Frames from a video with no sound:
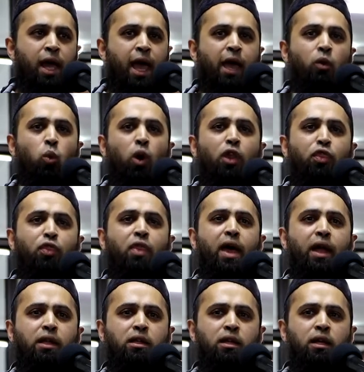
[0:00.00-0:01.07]
And with
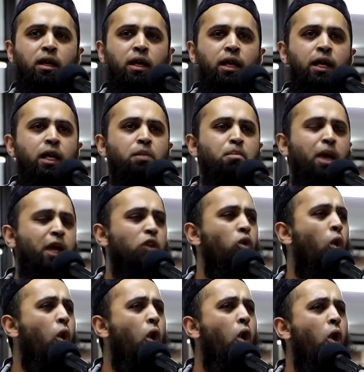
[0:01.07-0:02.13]
that, he
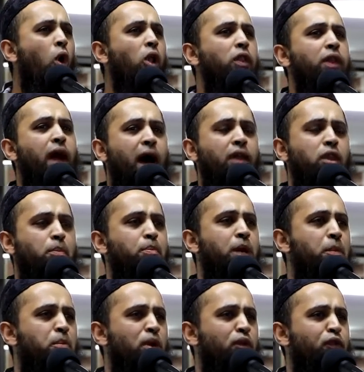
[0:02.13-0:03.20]
made all the other
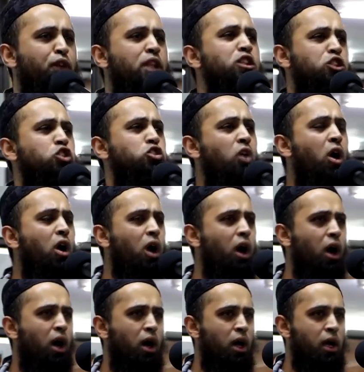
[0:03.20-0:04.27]
people feel
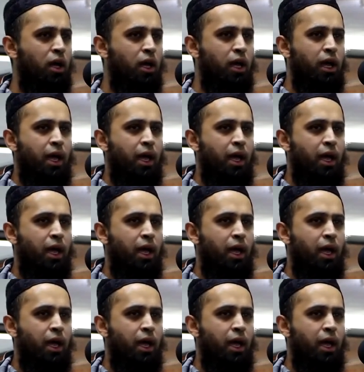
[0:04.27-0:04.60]
strong.